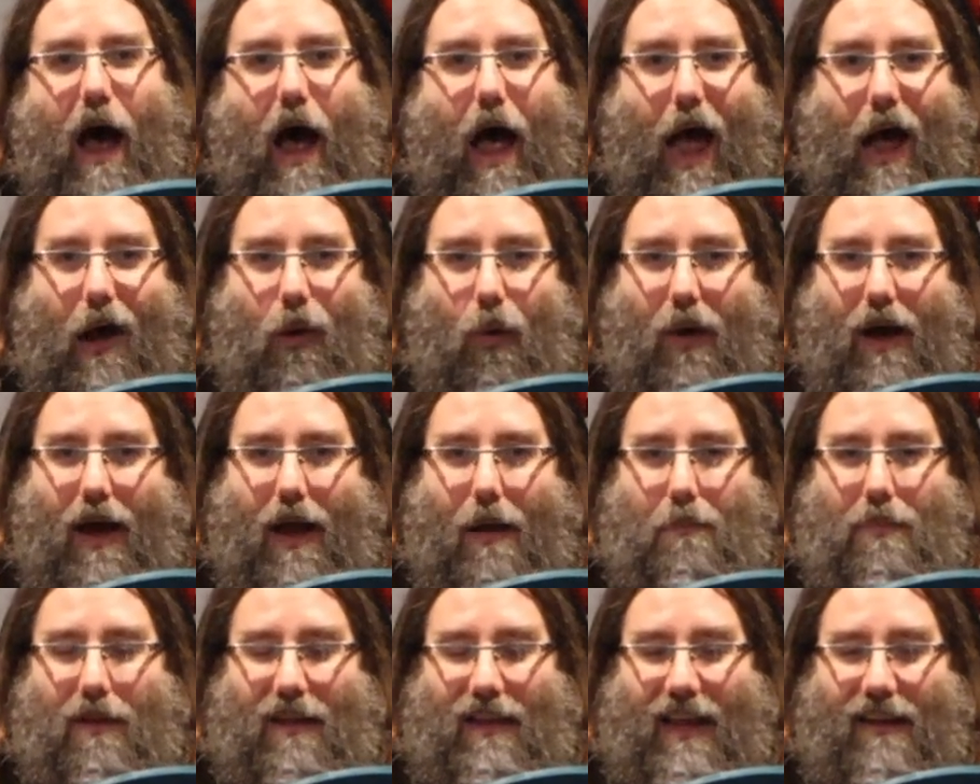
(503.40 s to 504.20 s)
How I
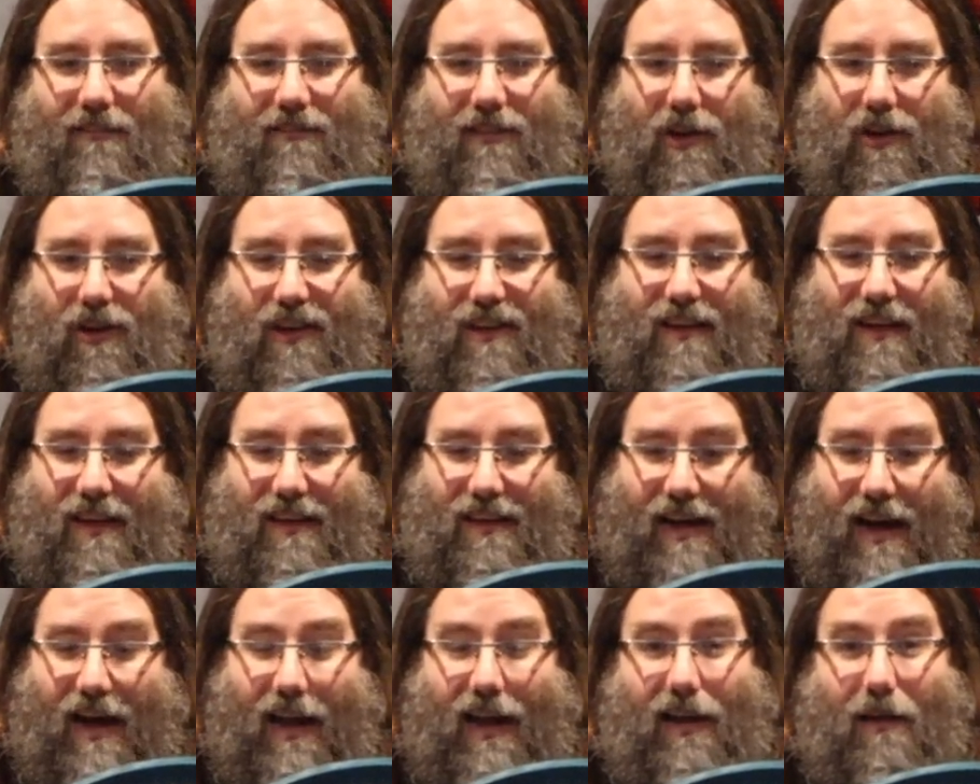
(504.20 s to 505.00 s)
believe it is
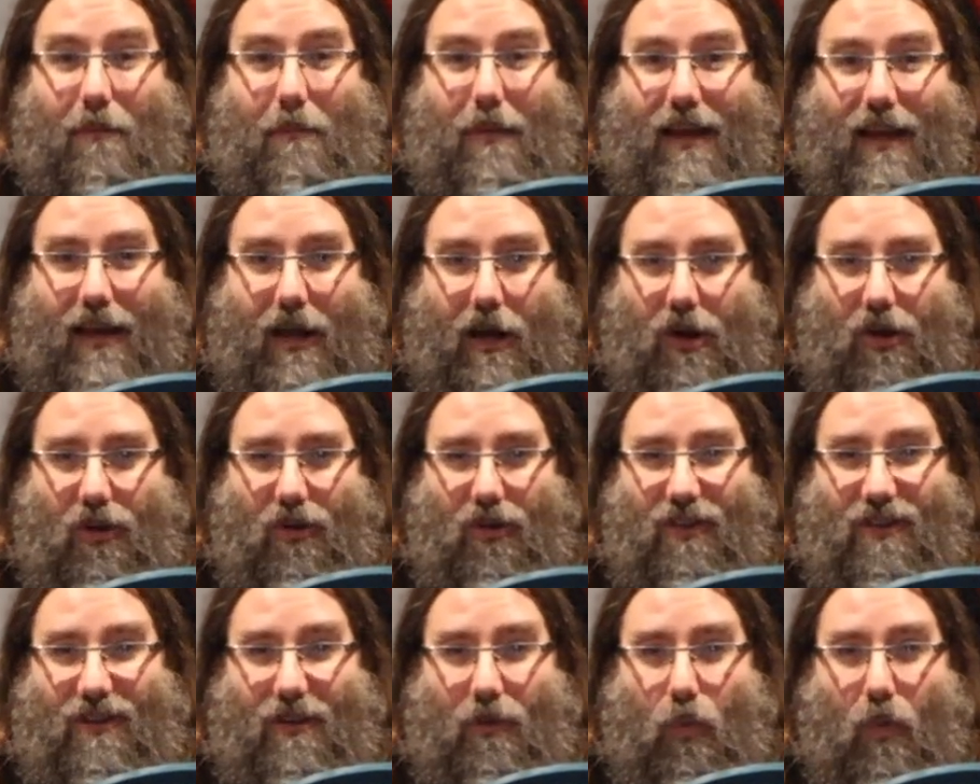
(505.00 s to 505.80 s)
designed to be
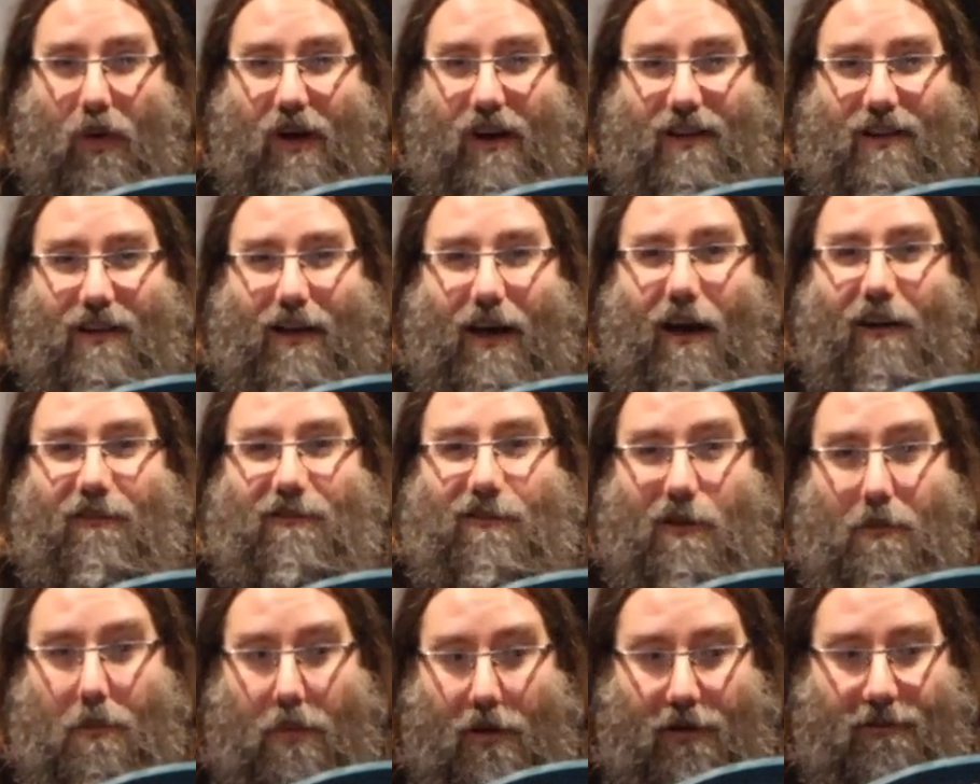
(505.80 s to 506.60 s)
used and what's
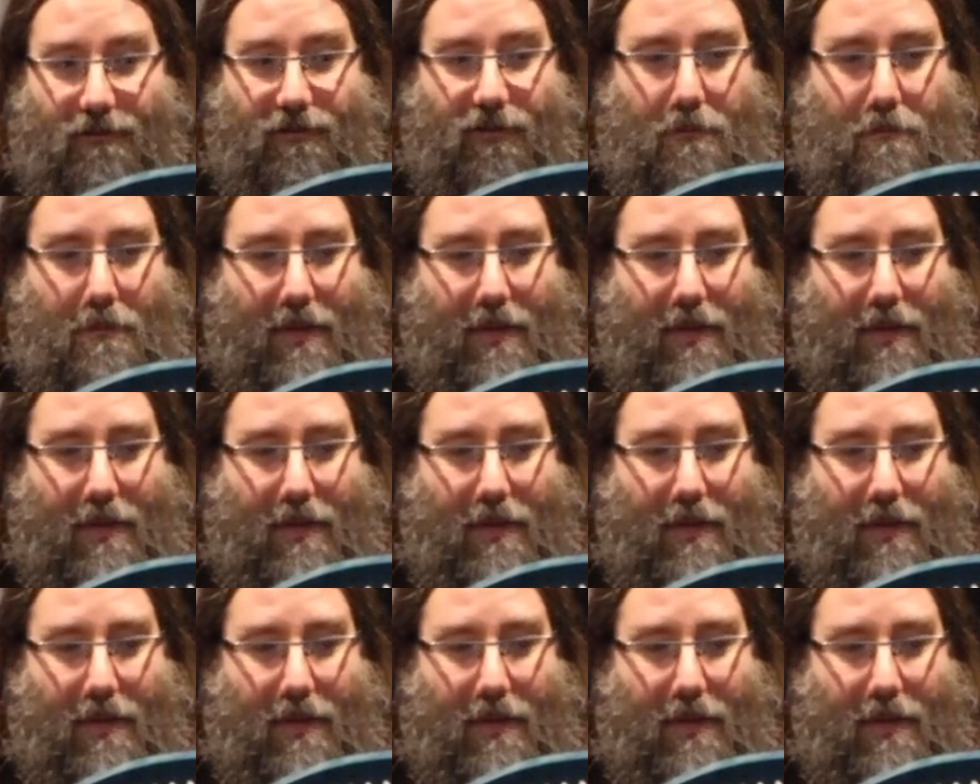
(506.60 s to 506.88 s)
comfortable for